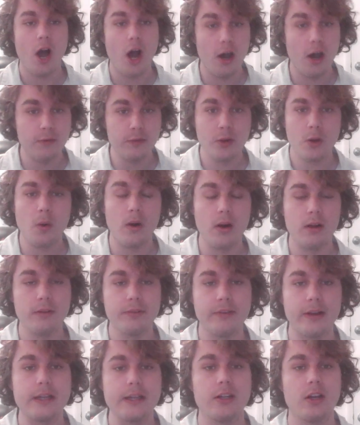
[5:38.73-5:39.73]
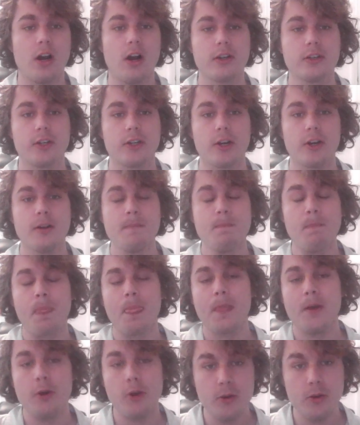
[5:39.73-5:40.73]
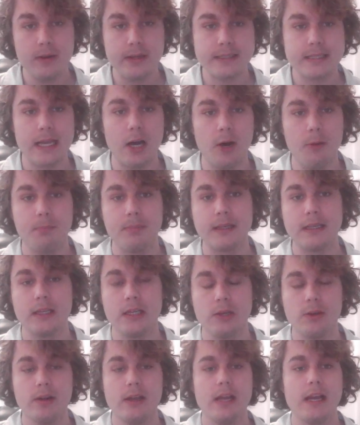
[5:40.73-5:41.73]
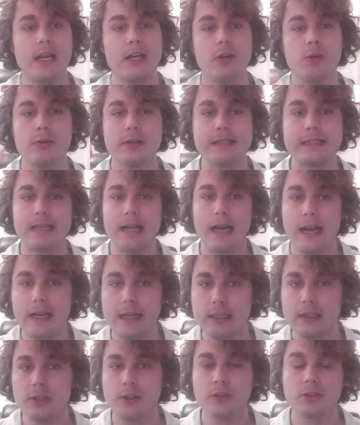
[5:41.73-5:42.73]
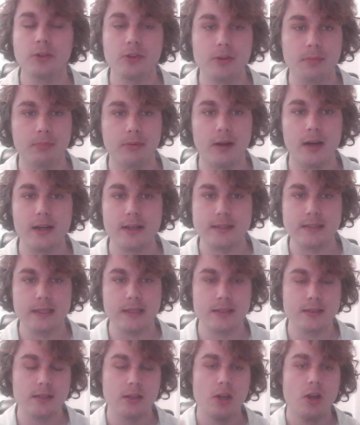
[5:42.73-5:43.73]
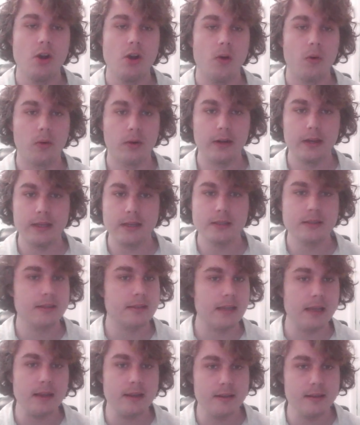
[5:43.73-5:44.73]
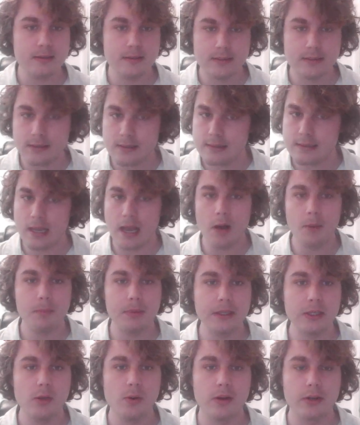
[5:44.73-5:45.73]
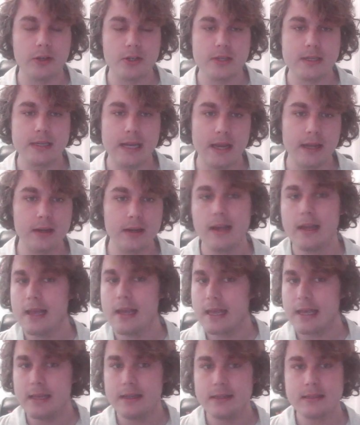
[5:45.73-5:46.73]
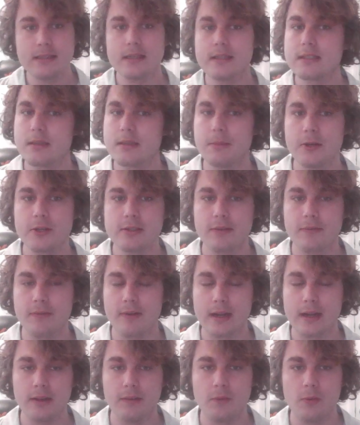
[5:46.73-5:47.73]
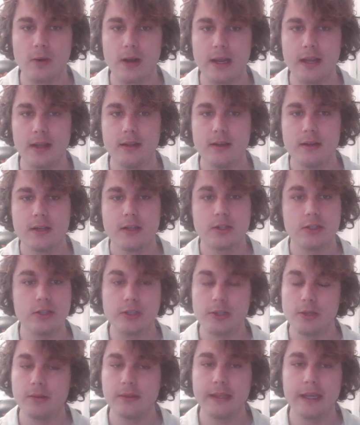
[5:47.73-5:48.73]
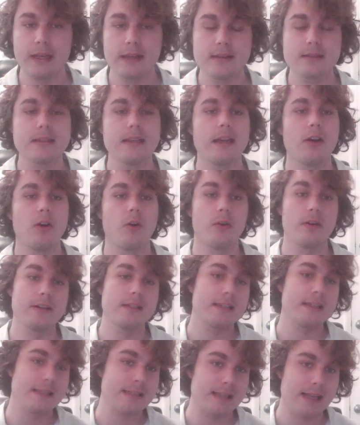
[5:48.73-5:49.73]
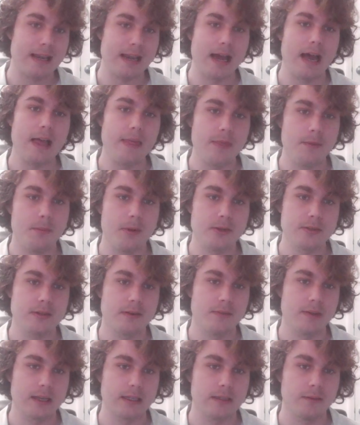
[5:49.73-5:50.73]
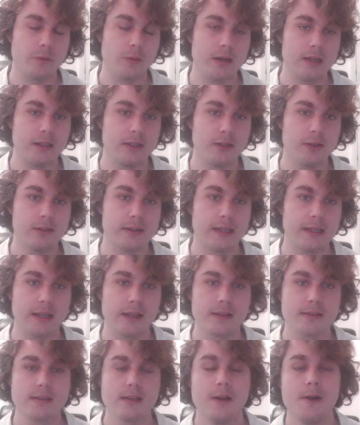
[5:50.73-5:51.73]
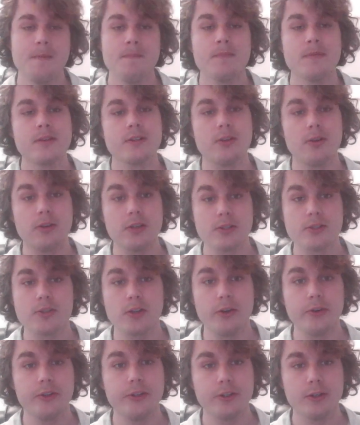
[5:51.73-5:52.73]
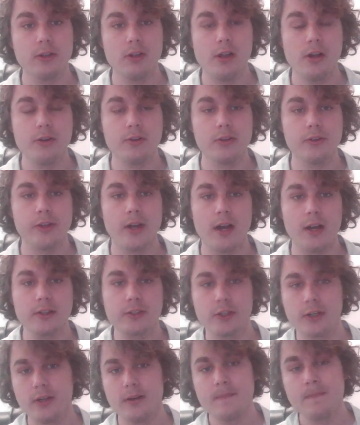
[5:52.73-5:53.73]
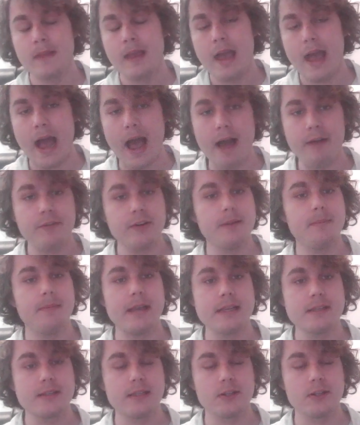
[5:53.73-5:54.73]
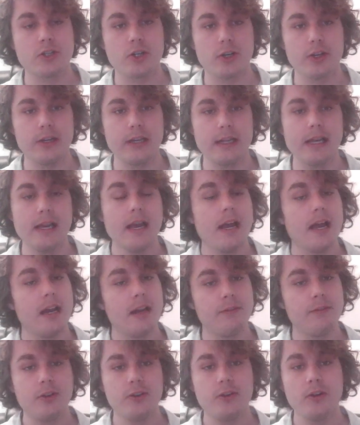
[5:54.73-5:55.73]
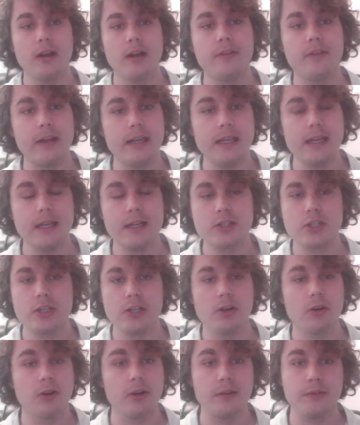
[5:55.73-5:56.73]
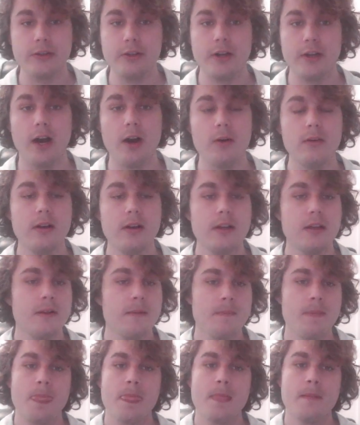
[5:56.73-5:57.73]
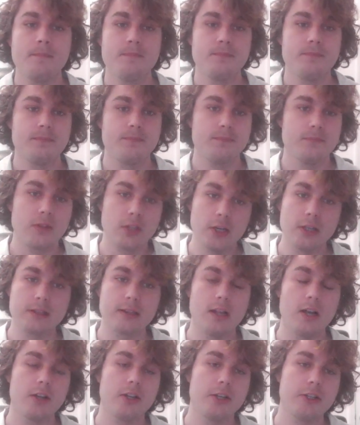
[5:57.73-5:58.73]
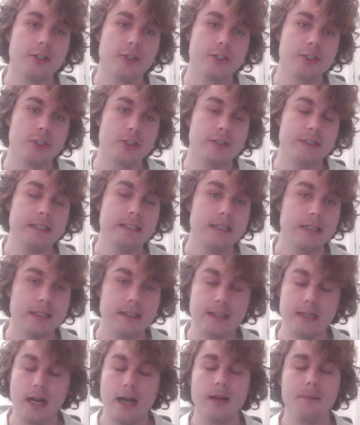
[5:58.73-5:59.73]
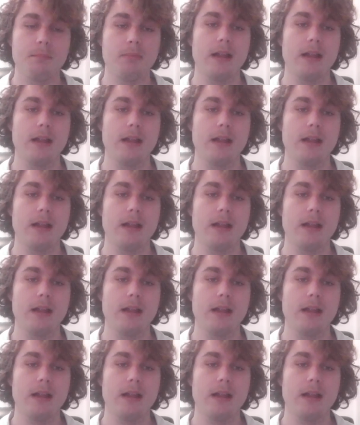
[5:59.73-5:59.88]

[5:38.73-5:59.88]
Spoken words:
of a qualified doctor who is helping you and who is guiding you through the process, or is helping you understand, is this the most effective way to do things, or is this not the most effective way to do things? So consult your local doctor. Have an amazing journey. And if you do have ADHD or if you don't, good luck on your journey. God